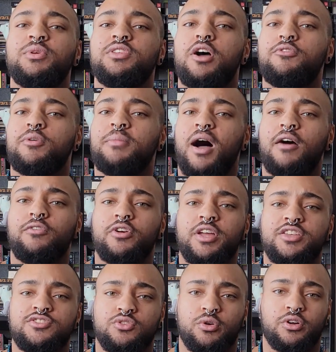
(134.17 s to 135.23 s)
we know from other
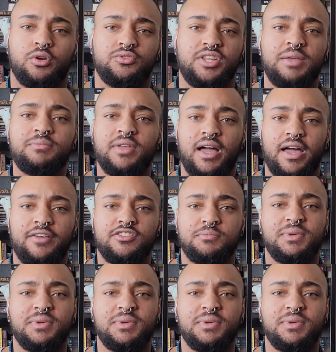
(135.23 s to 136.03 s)
historical deep dives,